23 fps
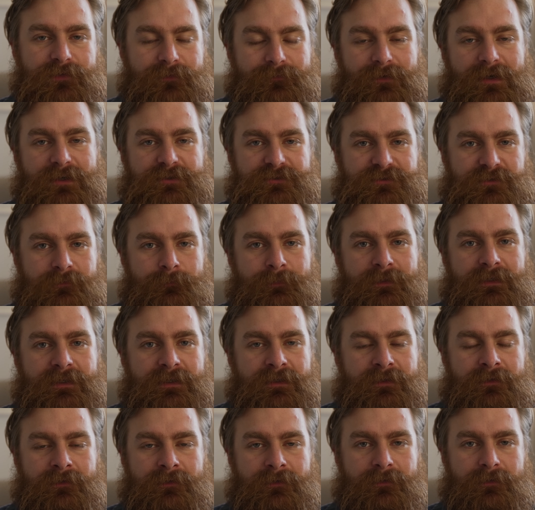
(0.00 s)
have actually
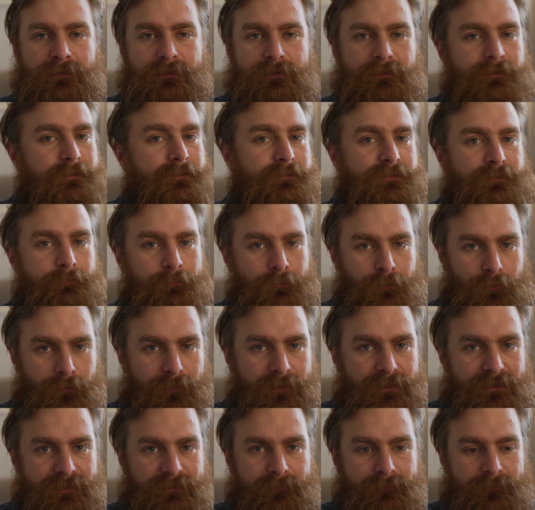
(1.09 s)
been
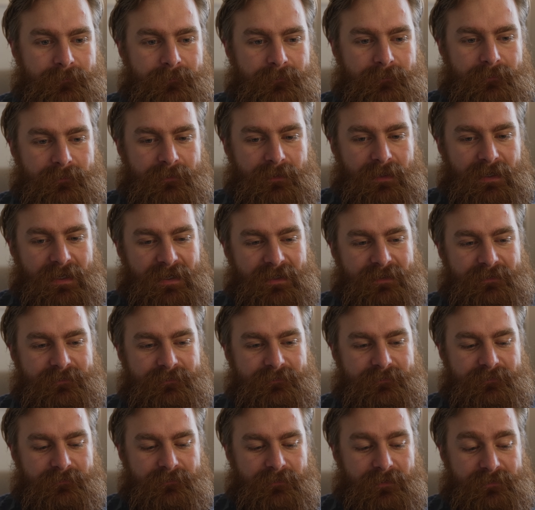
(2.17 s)
deployed.
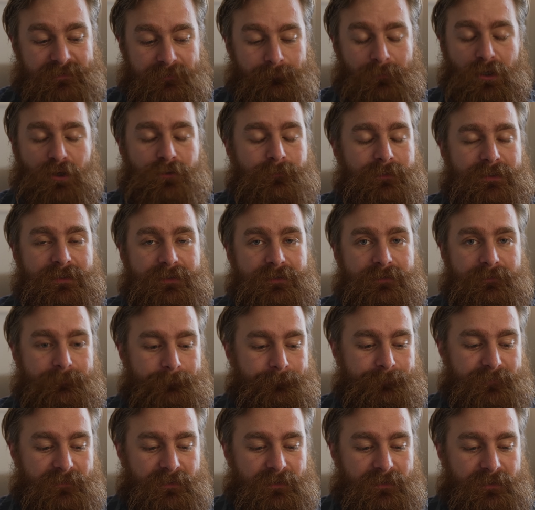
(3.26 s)
And at the moment,
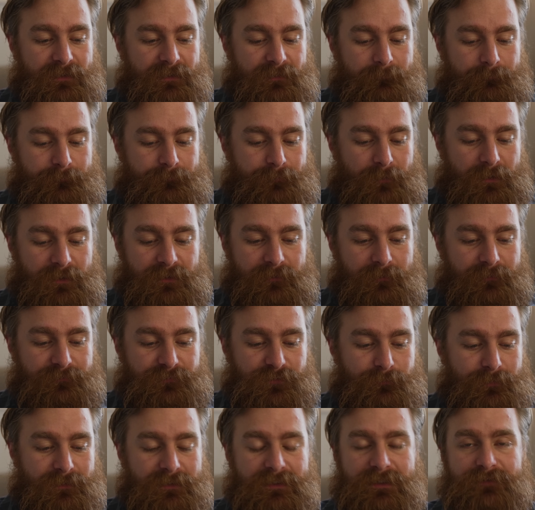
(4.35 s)
if
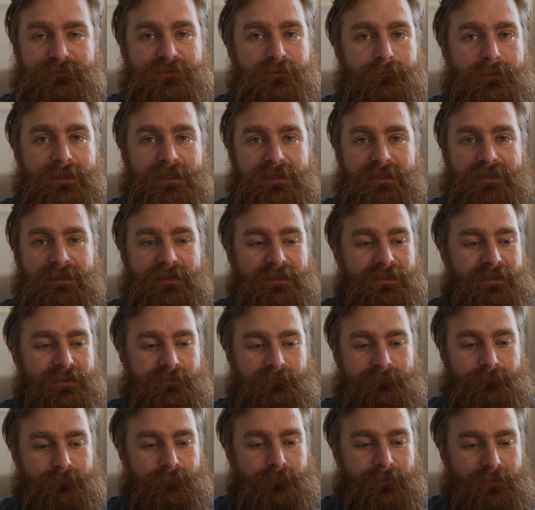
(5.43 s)
you believe the media
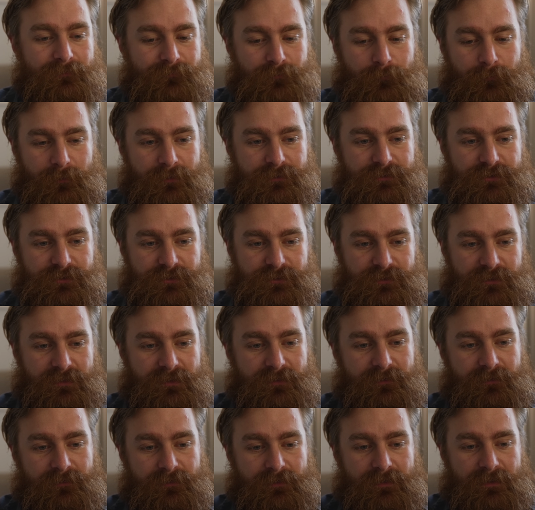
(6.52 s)
and whatever, which,
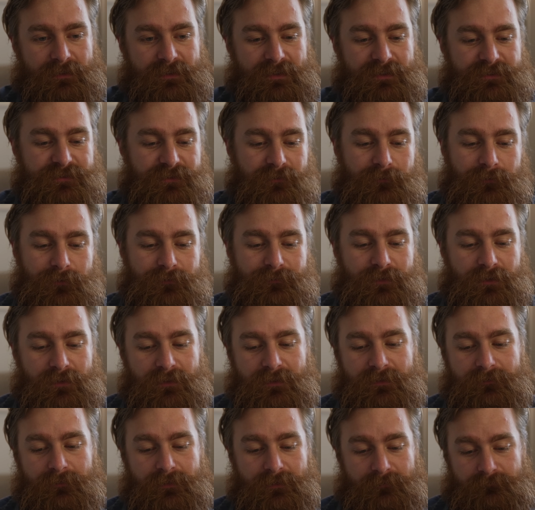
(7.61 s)
I guess a lot of it,
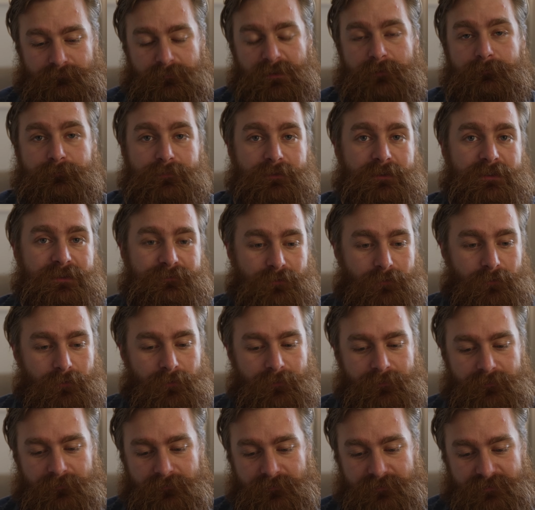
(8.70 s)
and believe a
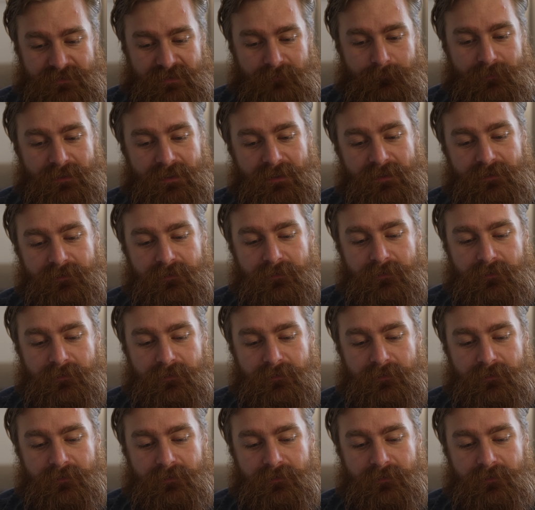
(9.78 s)
lot that's coming out,